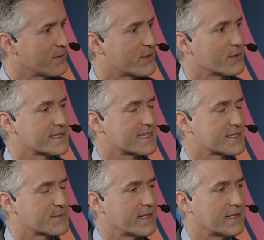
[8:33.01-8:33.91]
the process
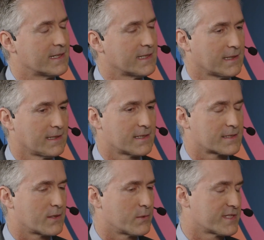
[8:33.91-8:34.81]
as well.
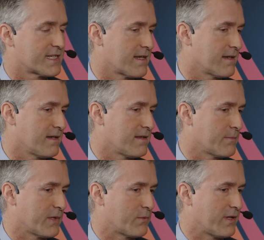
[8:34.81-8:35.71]
So I would say
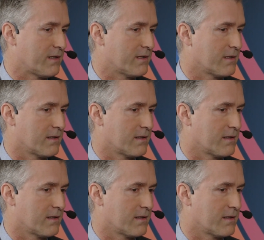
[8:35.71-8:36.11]
anything between